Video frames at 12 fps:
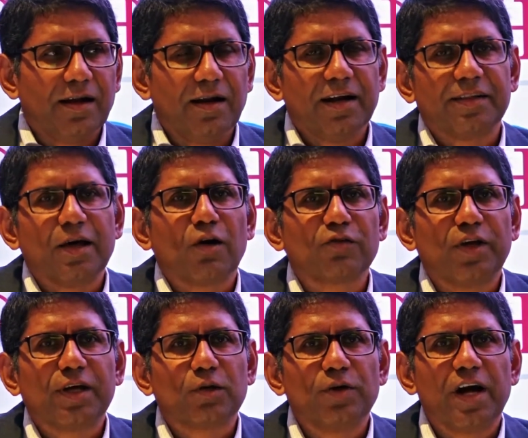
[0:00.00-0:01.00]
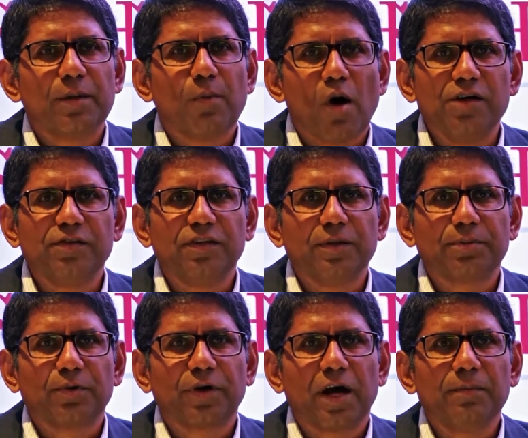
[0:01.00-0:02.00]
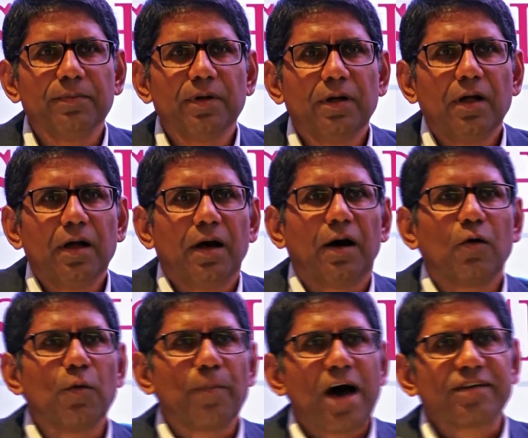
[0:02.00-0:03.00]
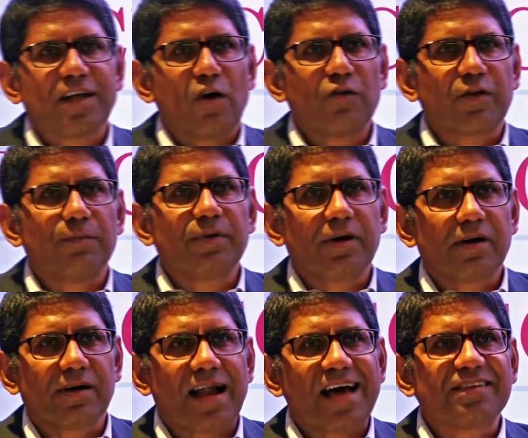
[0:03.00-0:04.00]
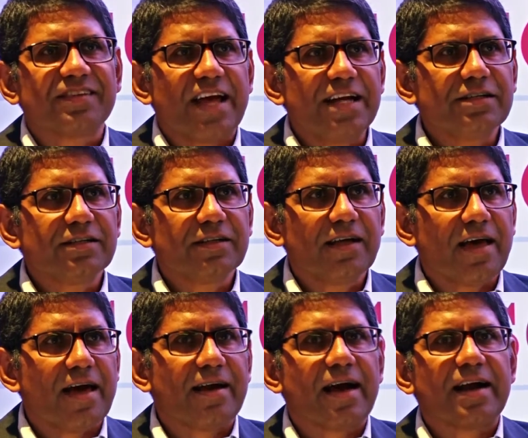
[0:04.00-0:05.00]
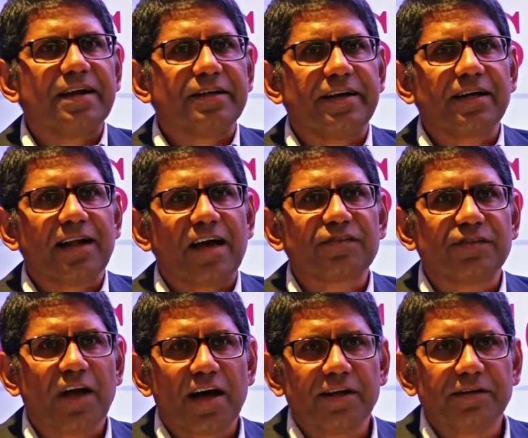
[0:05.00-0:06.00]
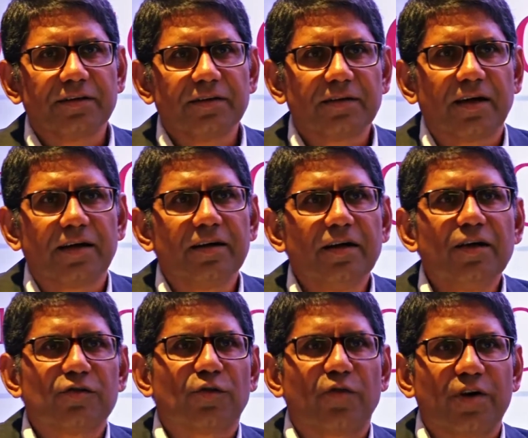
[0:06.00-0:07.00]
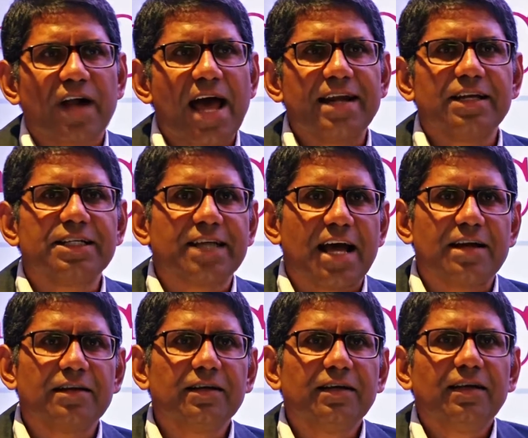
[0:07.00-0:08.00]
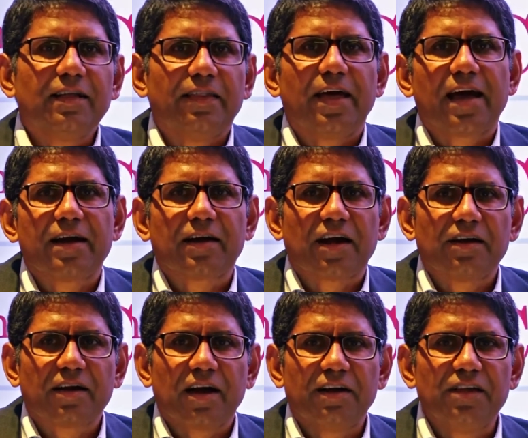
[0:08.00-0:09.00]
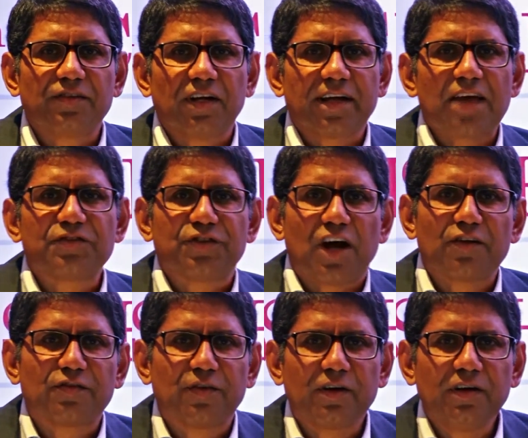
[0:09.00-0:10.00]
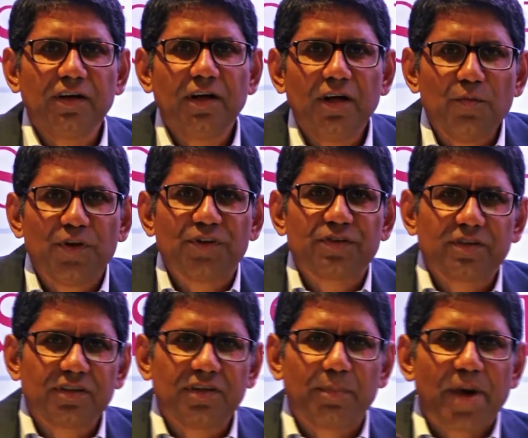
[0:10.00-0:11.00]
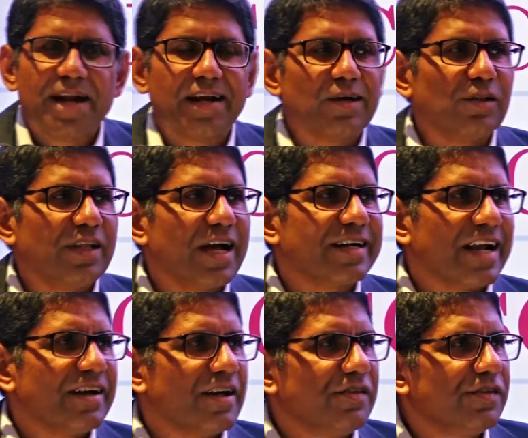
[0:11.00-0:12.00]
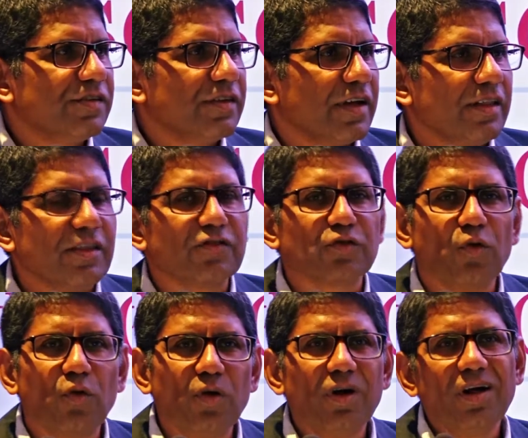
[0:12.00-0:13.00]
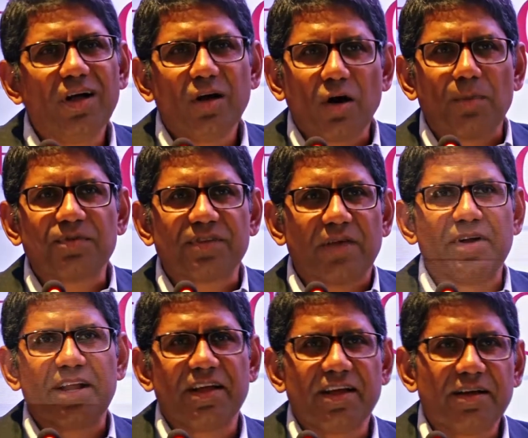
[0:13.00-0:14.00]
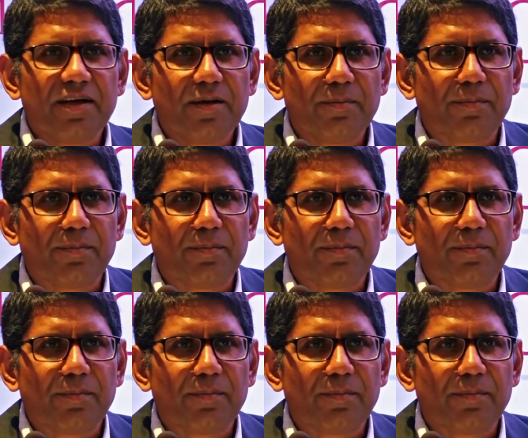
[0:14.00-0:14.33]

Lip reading: Later, they also included boys in the program who pass out from class 8 and are entering class 9. Right? So for 9 and 10, they get a conditional cash transfer, which is dependent on the attendance in the school of 70%